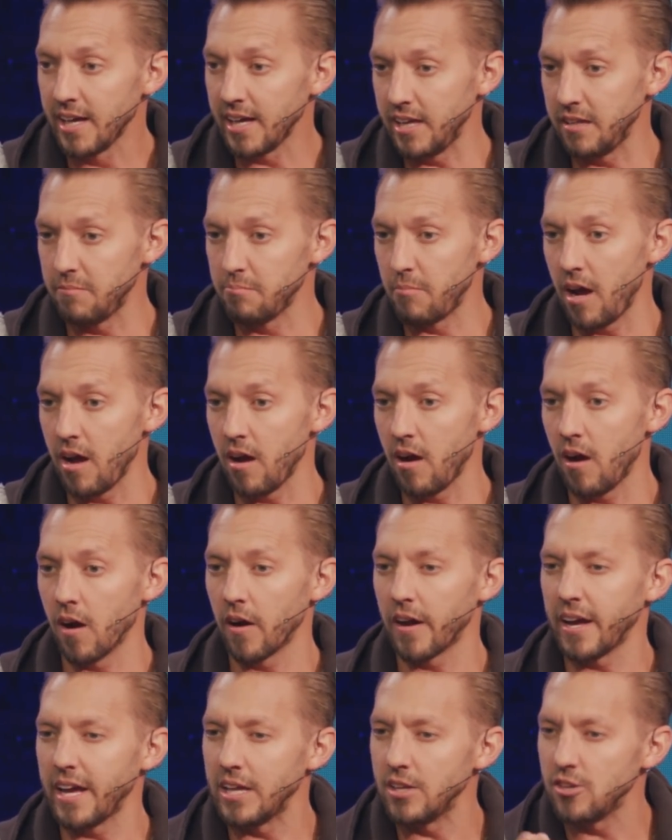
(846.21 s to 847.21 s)
in my
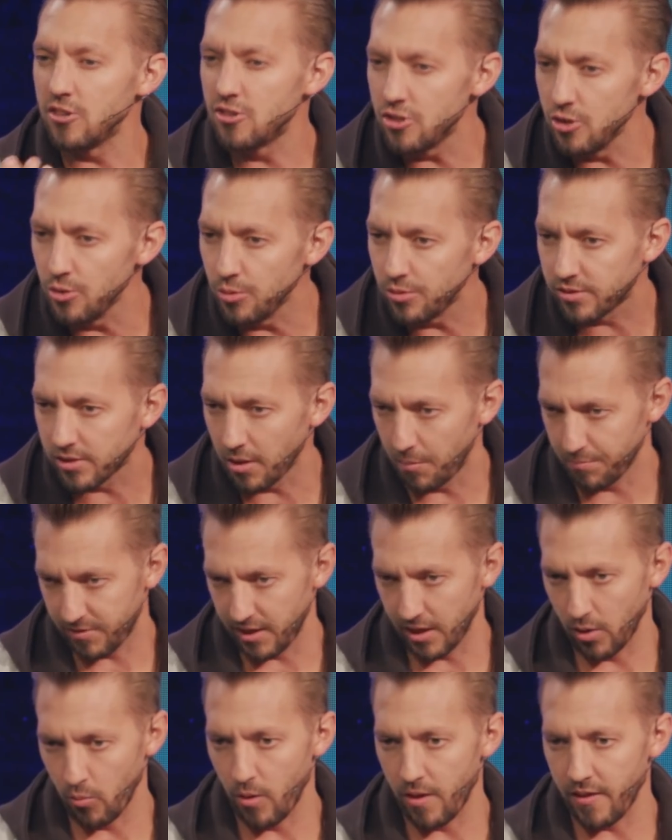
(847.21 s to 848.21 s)
heart and do
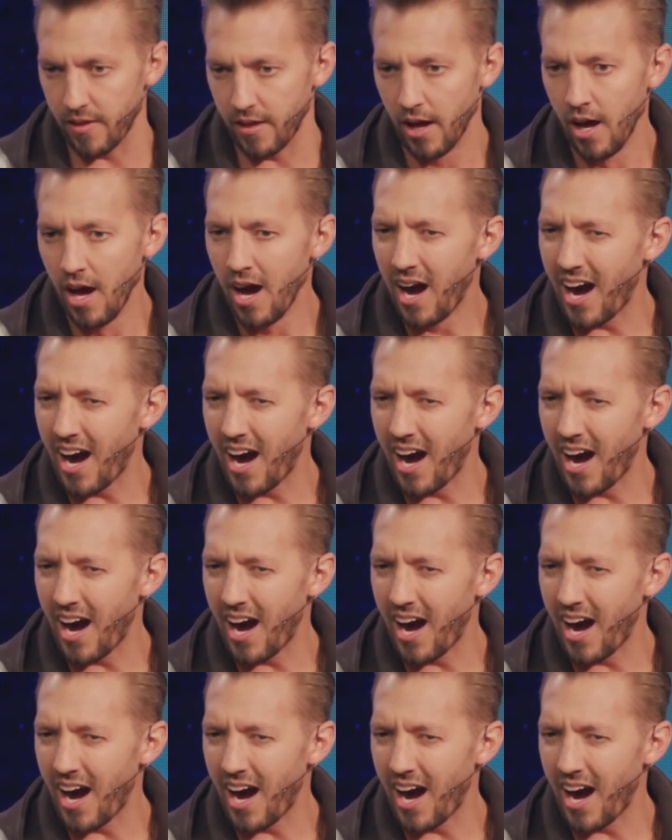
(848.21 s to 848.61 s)
something with it.